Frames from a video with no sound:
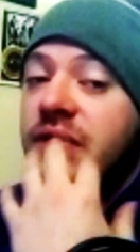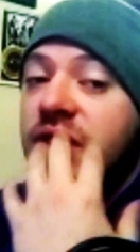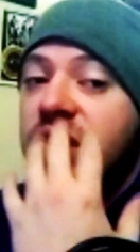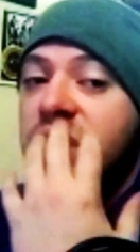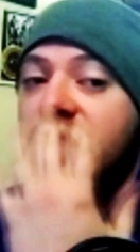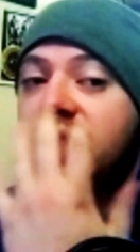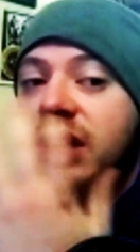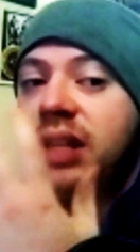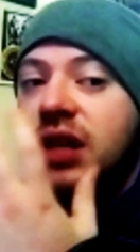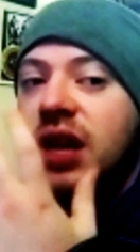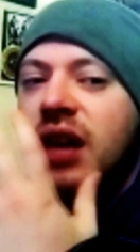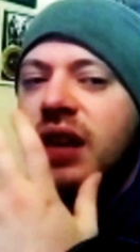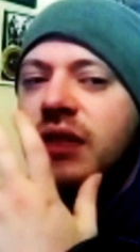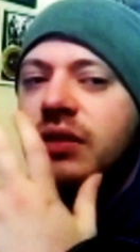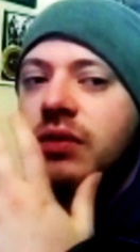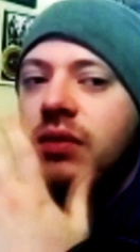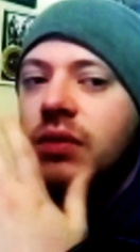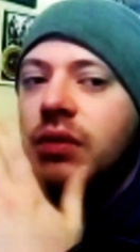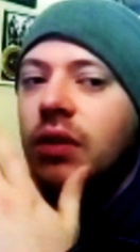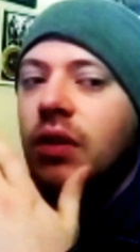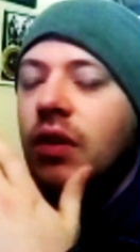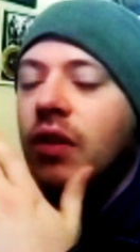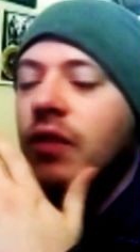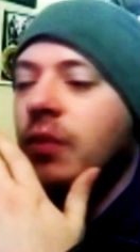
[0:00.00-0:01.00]
more of a
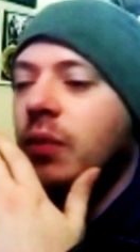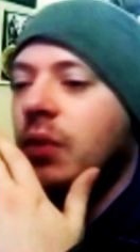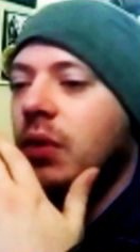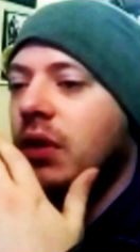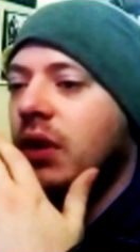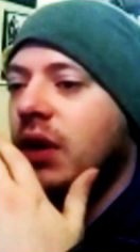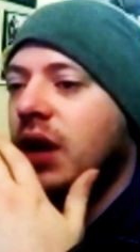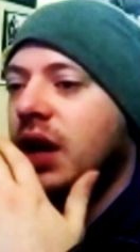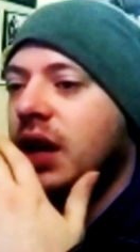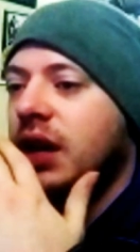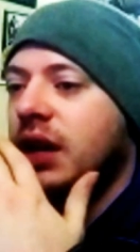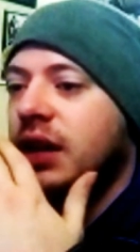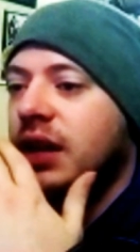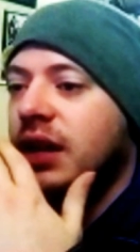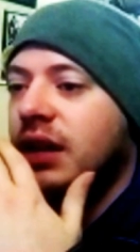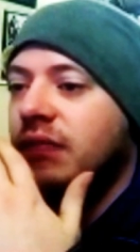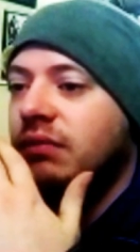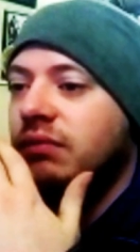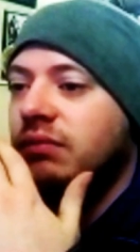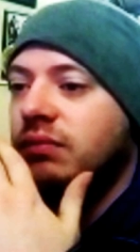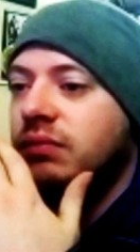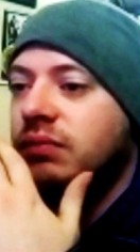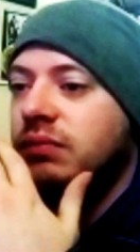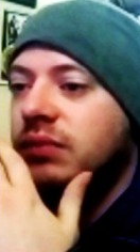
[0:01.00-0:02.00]
schedule of where I
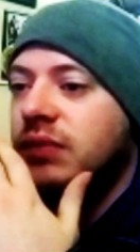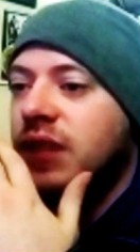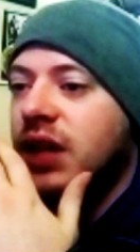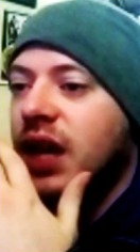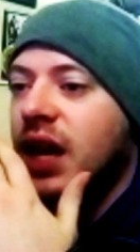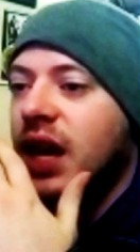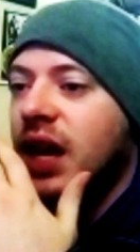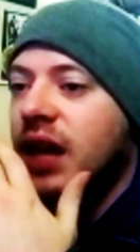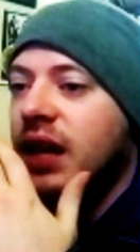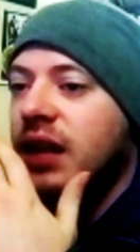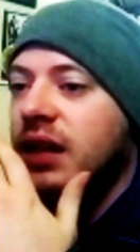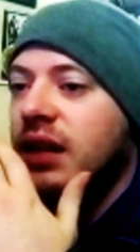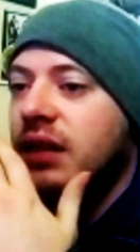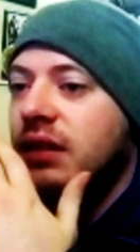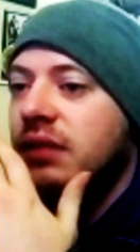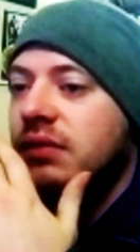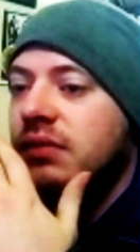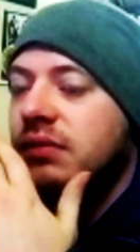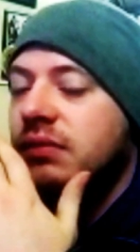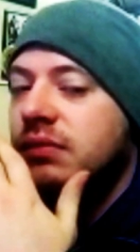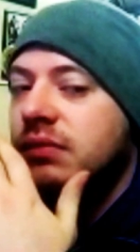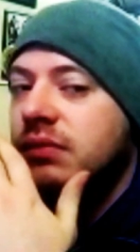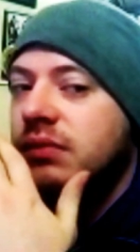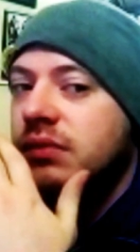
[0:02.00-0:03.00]
can
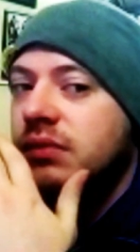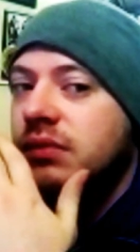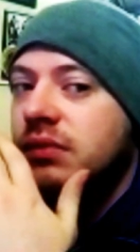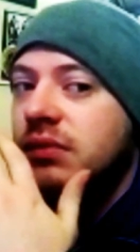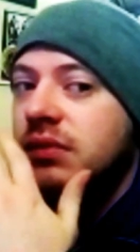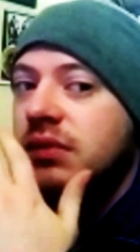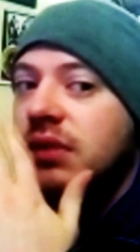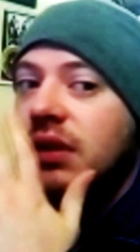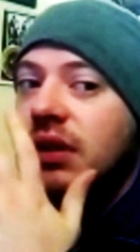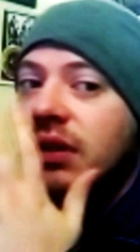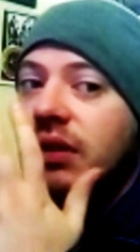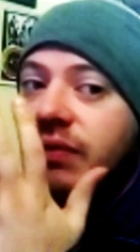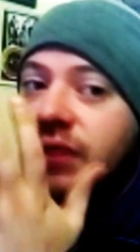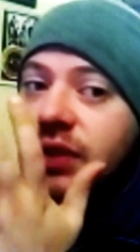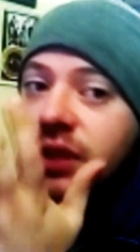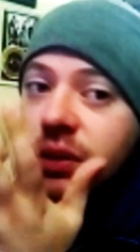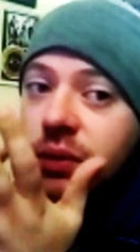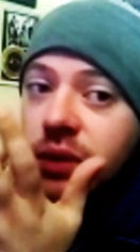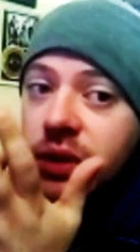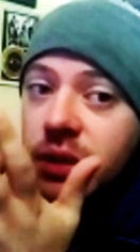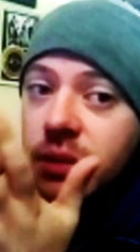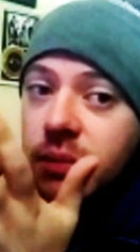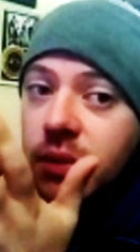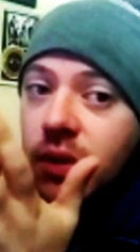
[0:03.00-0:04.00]
get
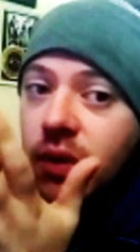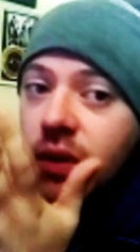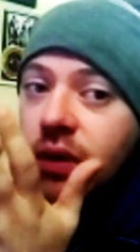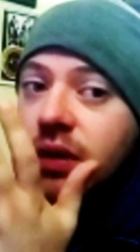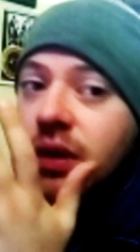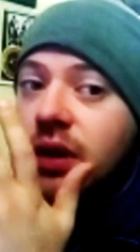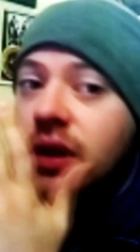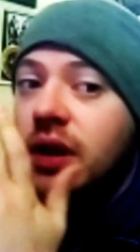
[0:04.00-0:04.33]
a video in